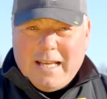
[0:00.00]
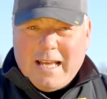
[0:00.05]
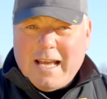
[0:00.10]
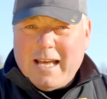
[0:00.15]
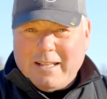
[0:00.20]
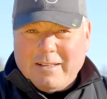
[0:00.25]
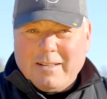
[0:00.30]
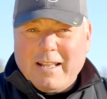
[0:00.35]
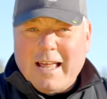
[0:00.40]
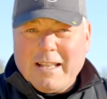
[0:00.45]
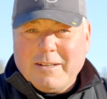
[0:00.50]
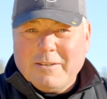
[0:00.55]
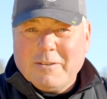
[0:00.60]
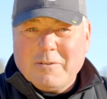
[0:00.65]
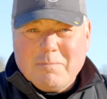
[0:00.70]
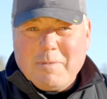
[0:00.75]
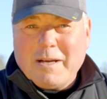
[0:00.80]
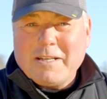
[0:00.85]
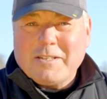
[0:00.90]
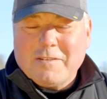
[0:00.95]
and land
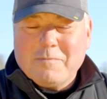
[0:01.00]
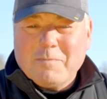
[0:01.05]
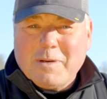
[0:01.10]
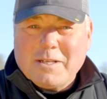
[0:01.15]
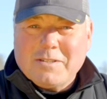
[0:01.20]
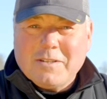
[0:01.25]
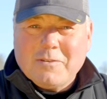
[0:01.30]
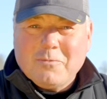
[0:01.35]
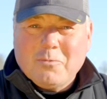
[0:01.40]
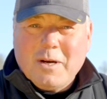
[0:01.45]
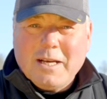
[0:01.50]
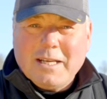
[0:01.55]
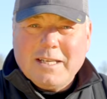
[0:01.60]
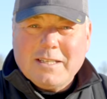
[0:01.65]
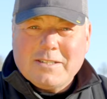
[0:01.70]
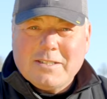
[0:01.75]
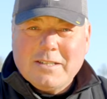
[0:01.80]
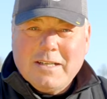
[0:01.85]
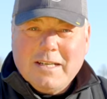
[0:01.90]
massive, massive weights.